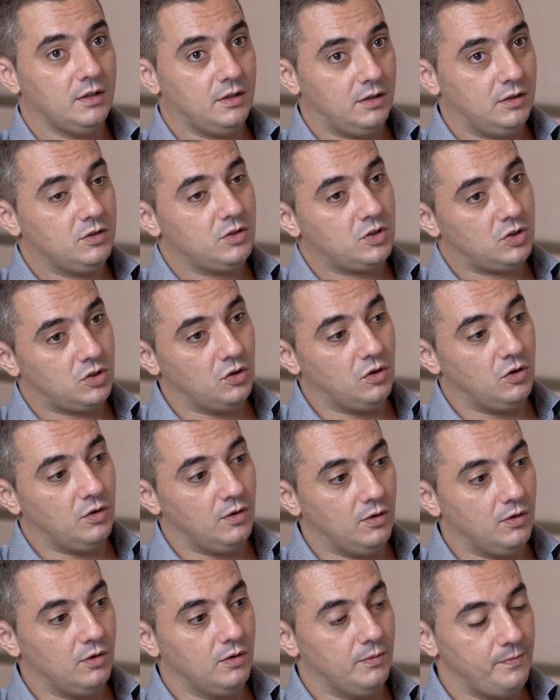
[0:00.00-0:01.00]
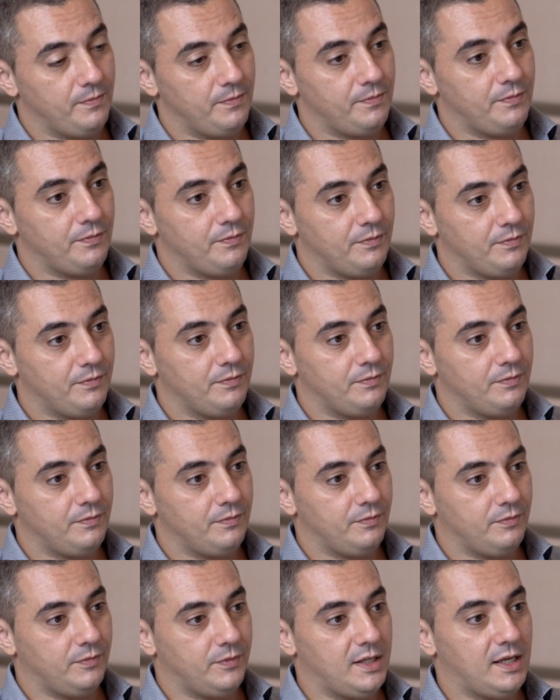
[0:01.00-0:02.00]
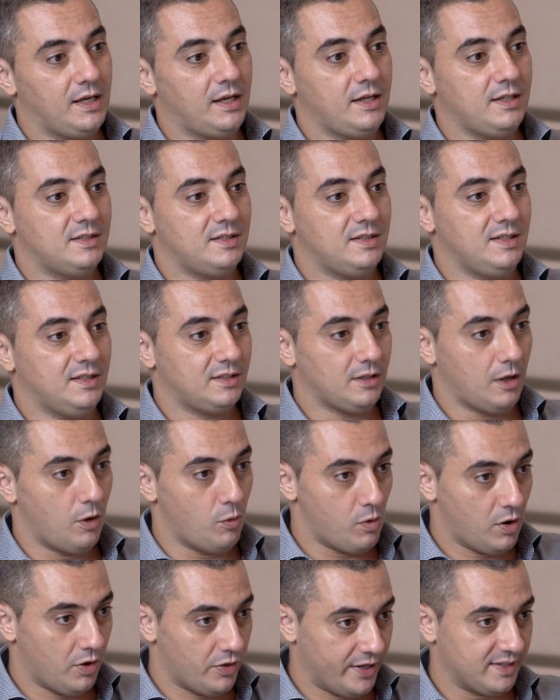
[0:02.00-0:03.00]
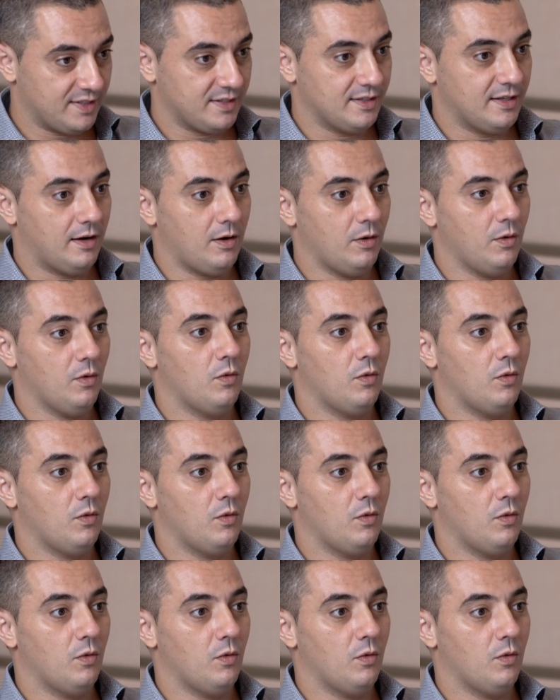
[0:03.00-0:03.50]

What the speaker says: So there is this awareness now.